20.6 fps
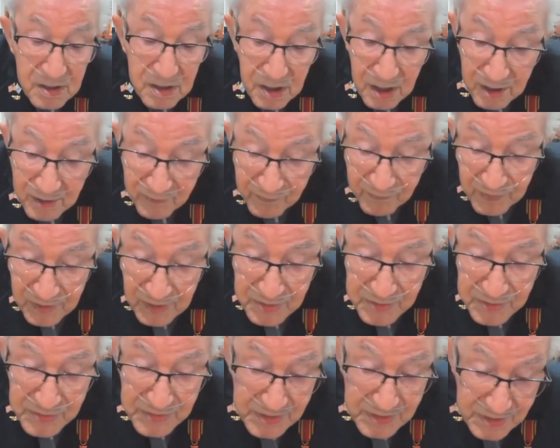if
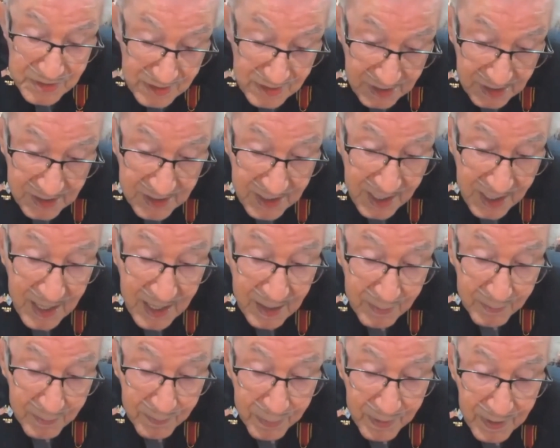this is a
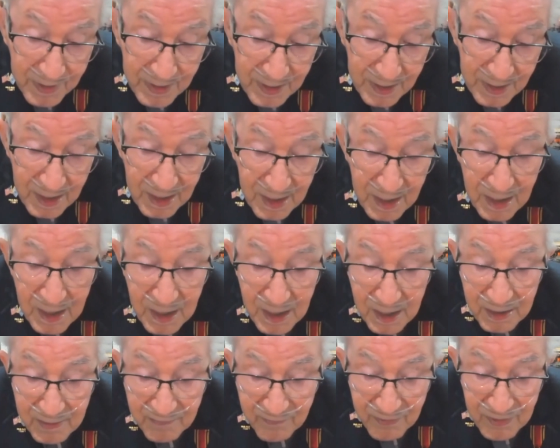camp,
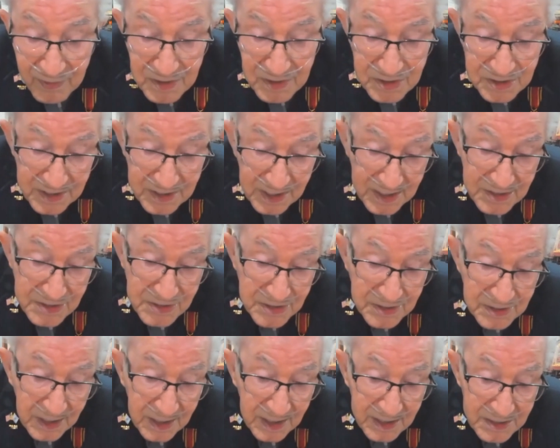if he's
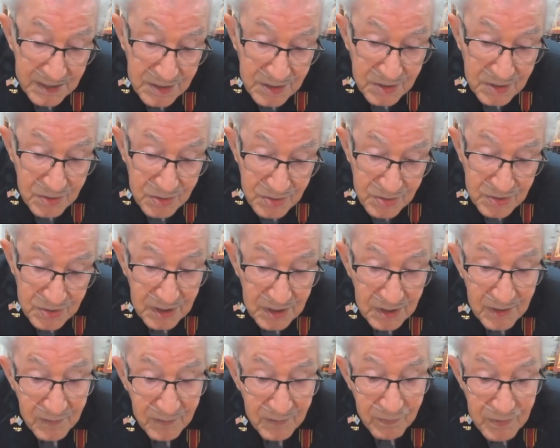testing us to
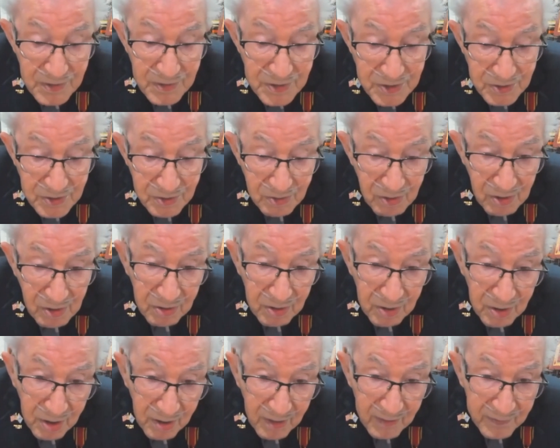see if we're strong
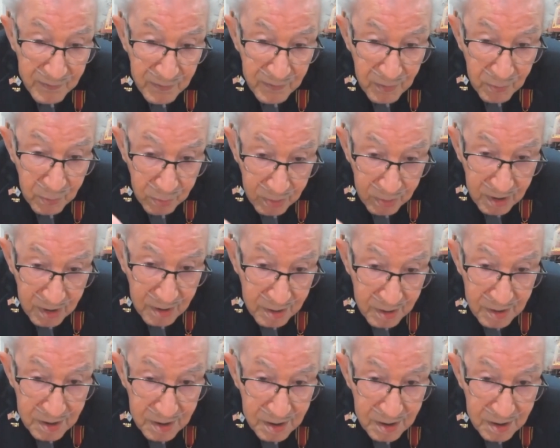enough to work,